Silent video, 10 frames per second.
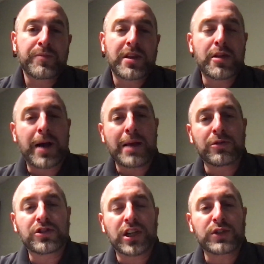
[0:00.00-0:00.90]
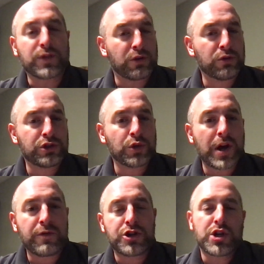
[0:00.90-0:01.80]
And the Bible says, For
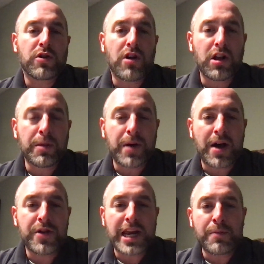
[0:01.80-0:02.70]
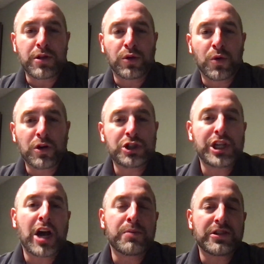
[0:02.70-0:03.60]
whosoever shall call upon the name of the Lord
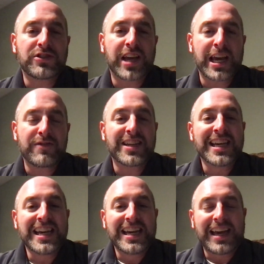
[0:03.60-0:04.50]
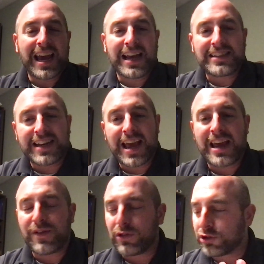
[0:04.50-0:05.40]
shall be saved. And
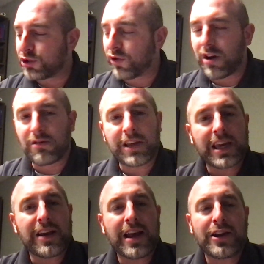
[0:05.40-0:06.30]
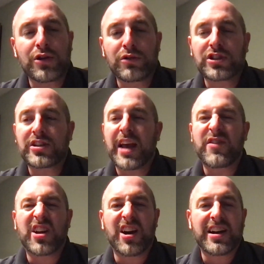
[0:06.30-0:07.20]
today, if you're struggling and, and you just have
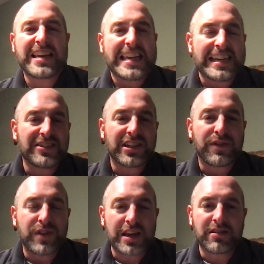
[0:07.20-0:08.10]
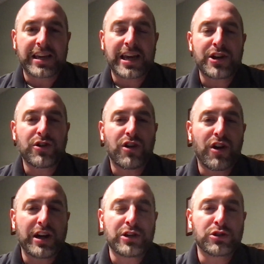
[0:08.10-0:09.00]
an uneasy feeling in your
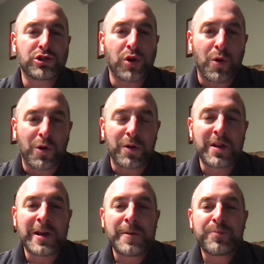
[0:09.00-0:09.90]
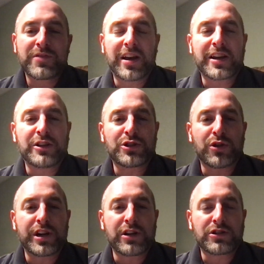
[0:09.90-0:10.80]
in your soul uh,
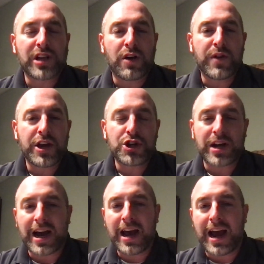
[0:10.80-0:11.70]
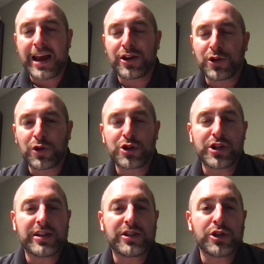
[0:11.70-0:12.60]
concerning your salvation, I, I encourage you
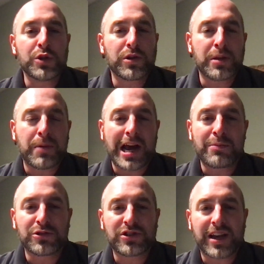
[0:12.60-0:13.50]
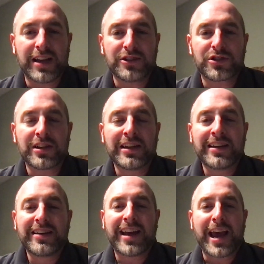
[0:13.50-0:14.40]
to, to do what the Bible says
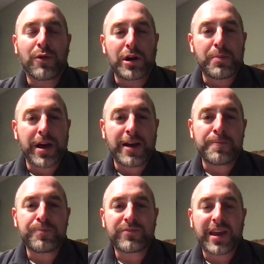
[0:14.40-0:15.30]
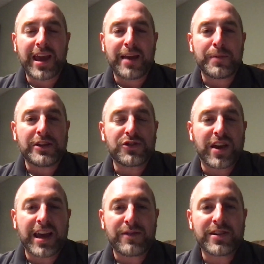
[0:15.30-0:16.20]
and repent and be
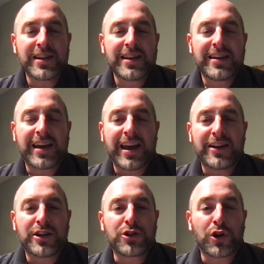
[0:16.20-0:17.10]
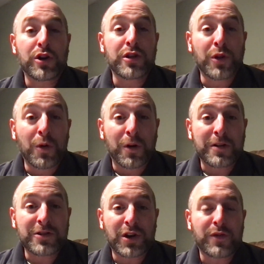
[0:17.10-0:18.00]
saved. And to turn to the
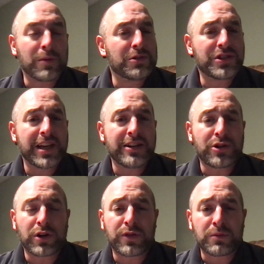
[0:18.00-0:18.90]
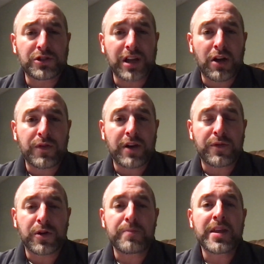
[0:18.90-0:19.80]
Lord, turn from sin, turn from self
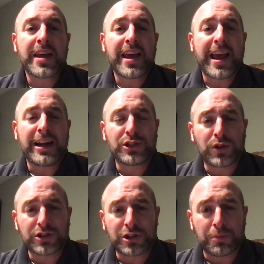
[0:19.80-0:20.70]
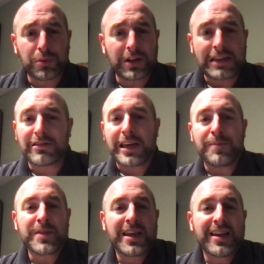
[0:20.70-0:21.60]
effort, and trust completely
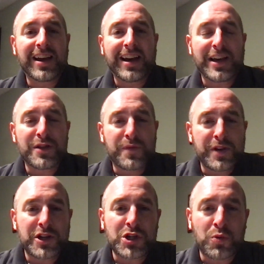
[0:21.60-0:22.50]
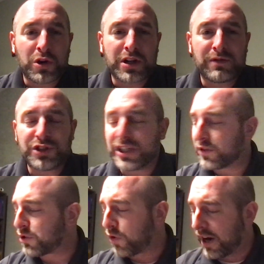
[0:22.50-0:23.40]
uh, in the finished work of
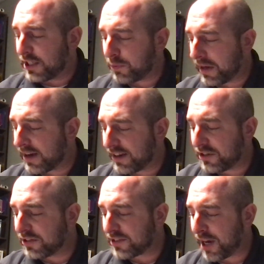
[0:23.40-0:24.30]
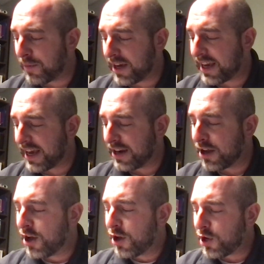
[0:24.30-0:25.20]
Jesus Christ because he's coming again.
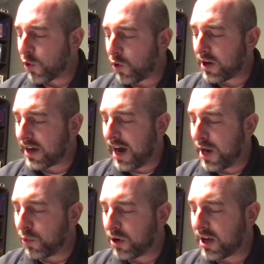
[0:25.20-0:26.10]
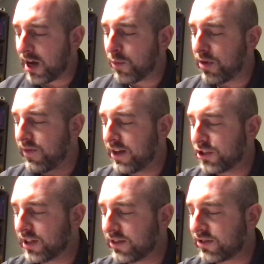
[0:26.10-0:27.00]
Your God will come with
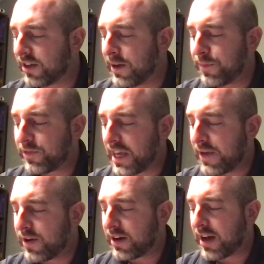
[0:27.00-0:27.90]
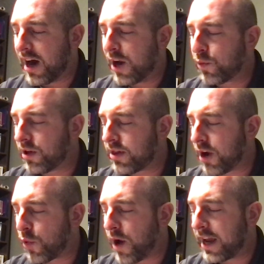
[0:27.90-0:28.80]
vengeance, even God with
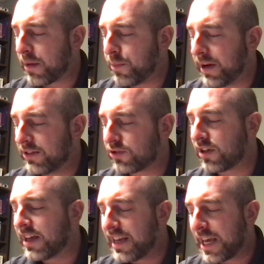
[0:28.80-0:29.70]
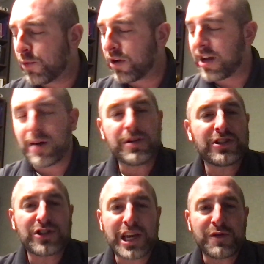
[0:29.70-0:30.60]
a recompense. He will come and
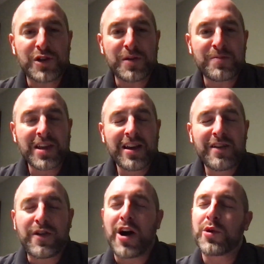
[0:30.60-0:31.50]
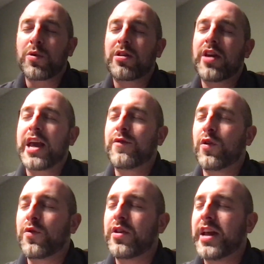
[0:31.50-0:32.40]
save you. Father, we're thankful
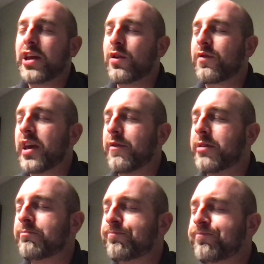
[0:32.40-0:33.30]
for the day you've given.